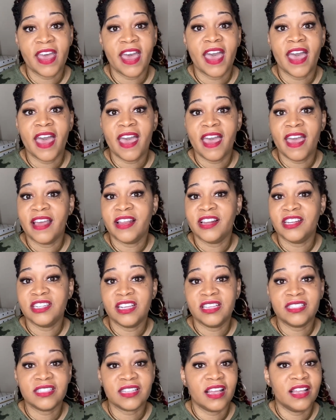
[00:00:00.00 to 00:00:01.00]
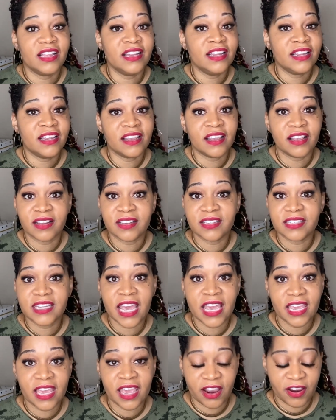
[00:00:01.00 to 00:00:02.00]
and just take
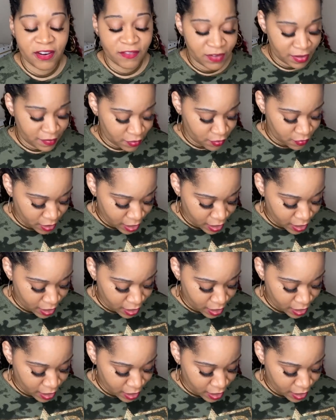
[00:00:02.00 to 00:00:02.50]
care of it, okay?